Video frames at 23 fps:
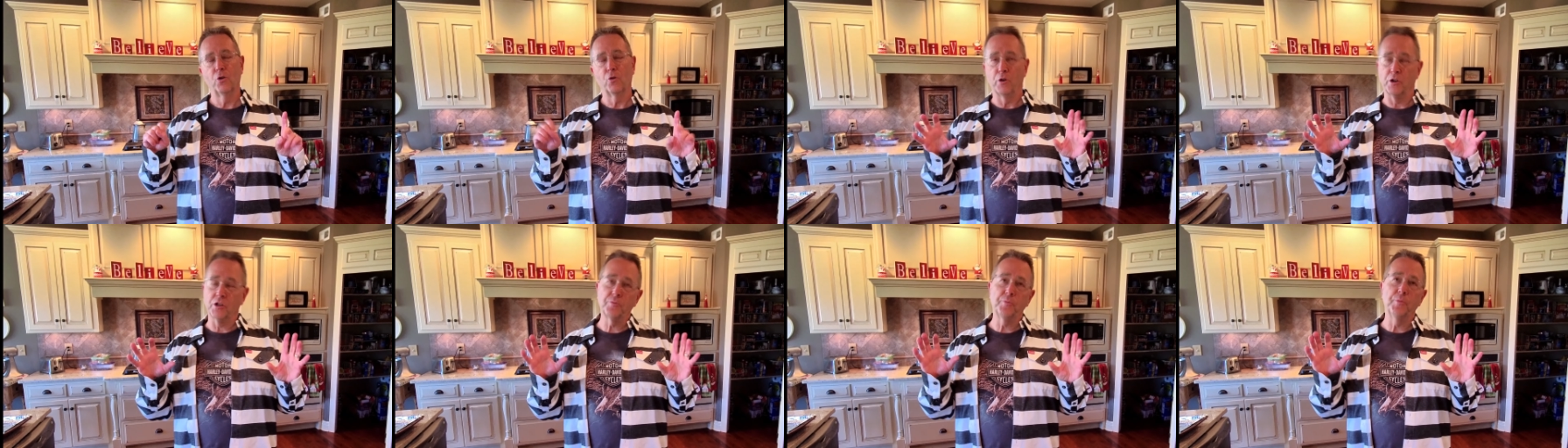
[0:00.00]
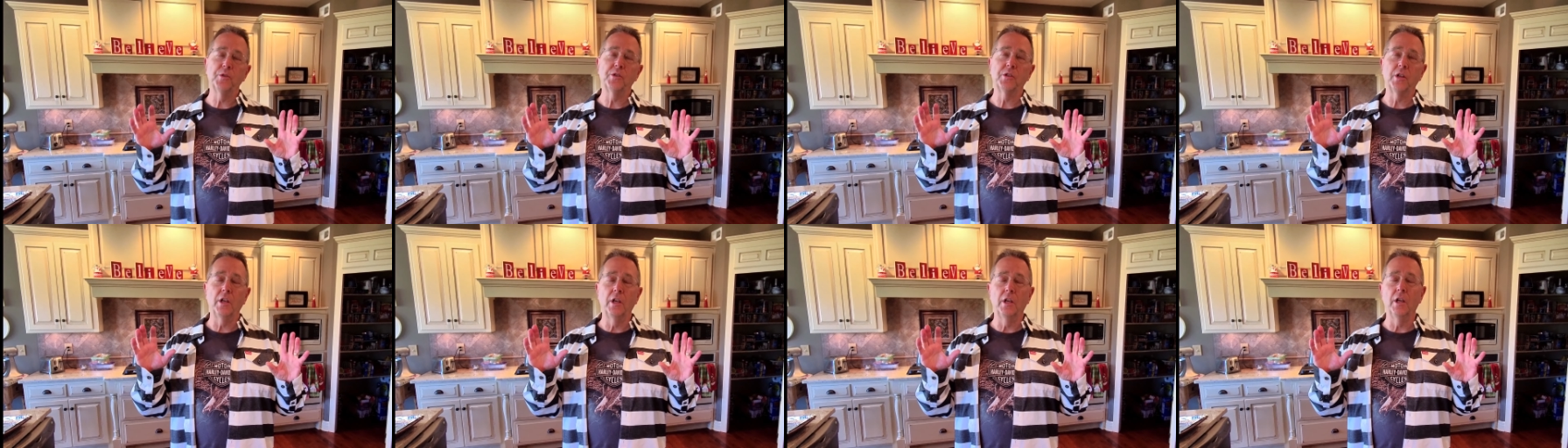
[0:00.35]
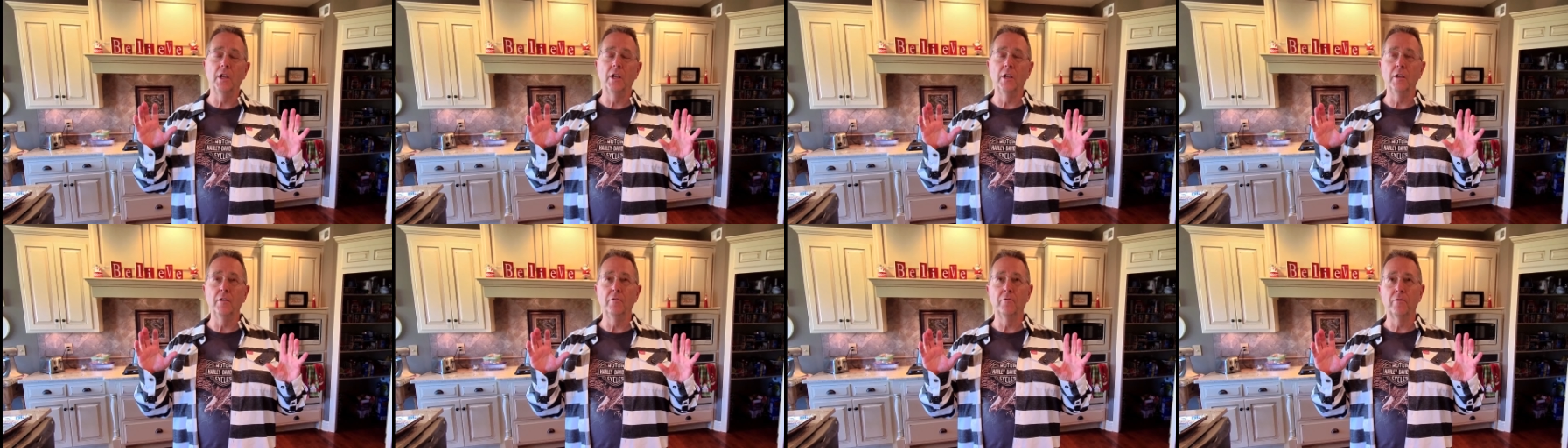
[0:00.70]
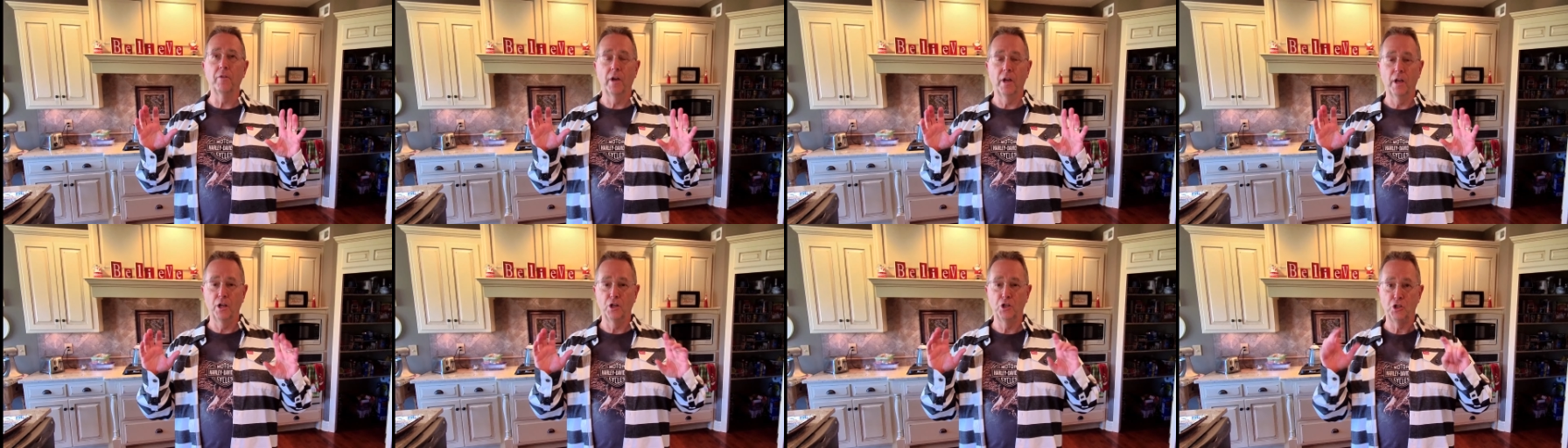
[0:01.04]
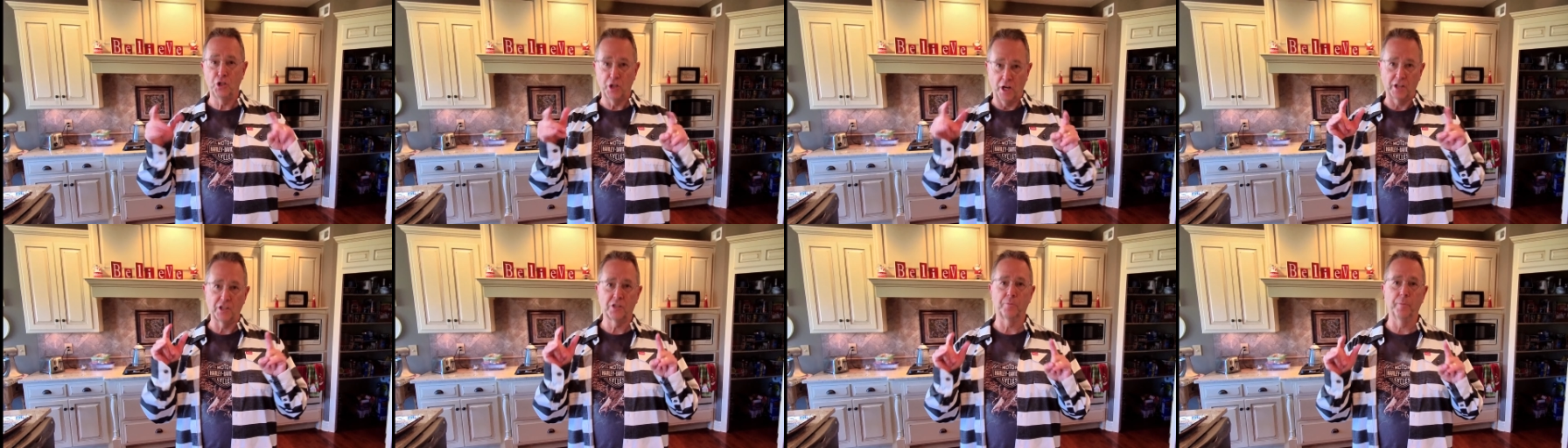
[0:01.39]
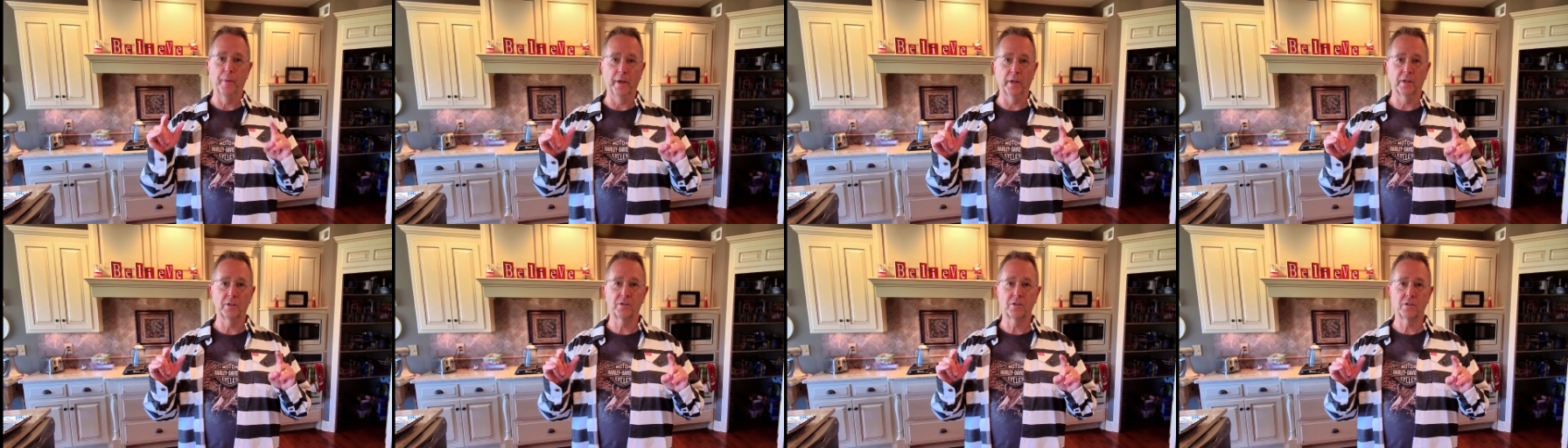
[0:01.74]
Christmas Eve
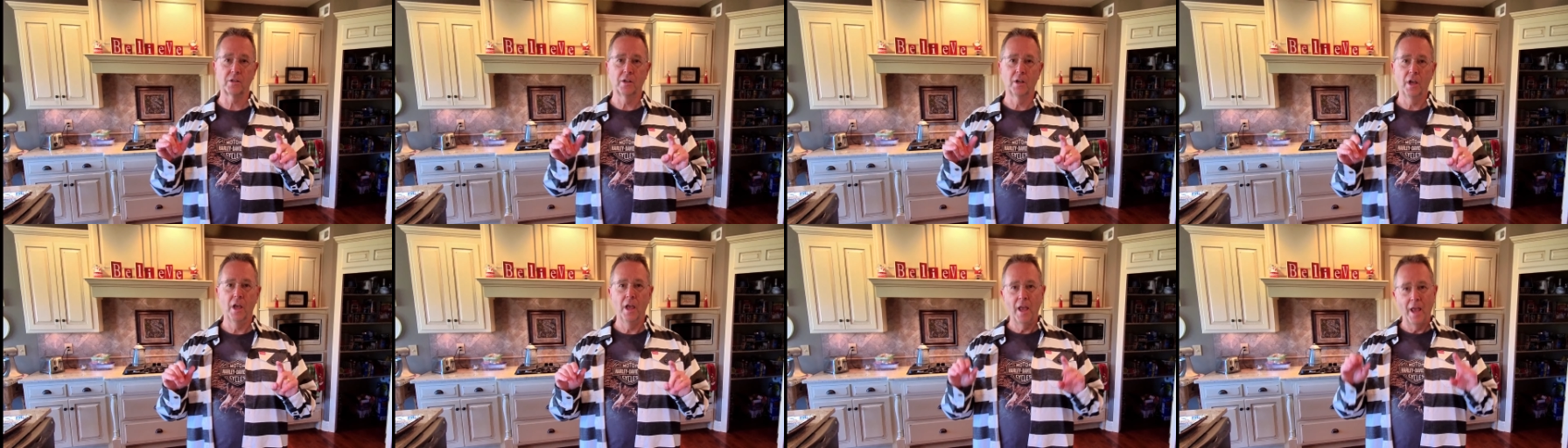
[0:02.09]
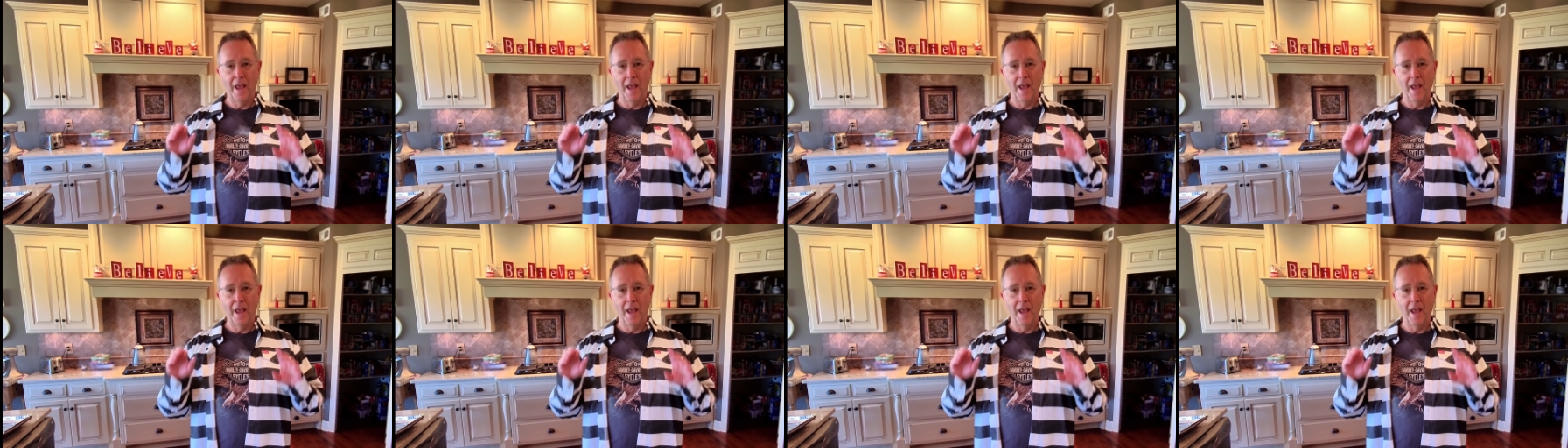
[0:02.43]
Chex Mix.